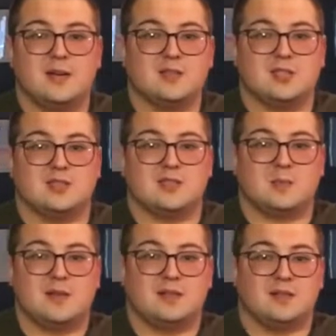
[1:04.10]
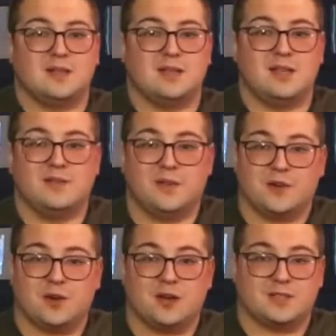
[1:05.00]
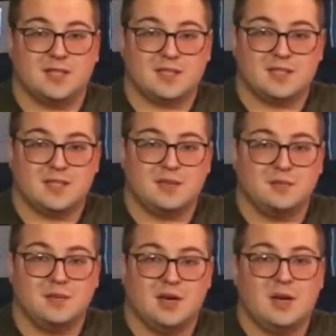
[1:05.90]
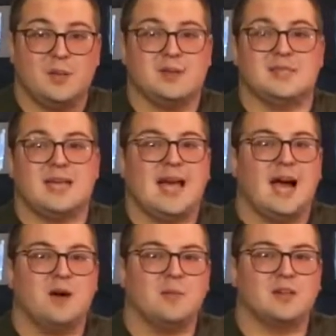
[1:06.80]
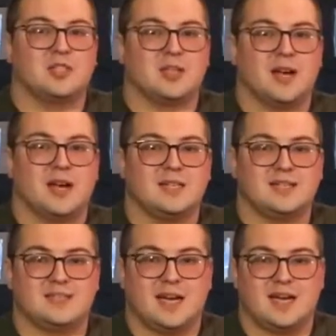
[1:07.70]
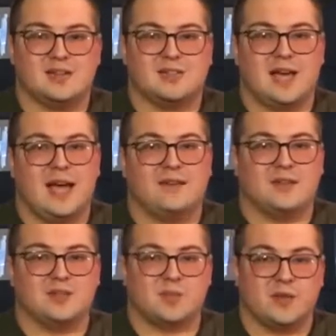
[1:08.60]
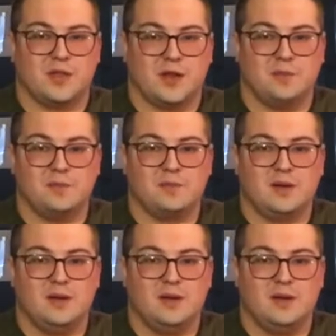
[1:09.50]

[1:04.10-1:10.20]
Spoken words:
hear Jesus speak to the thief on the cross next to him, we see how much God desires to have us with him.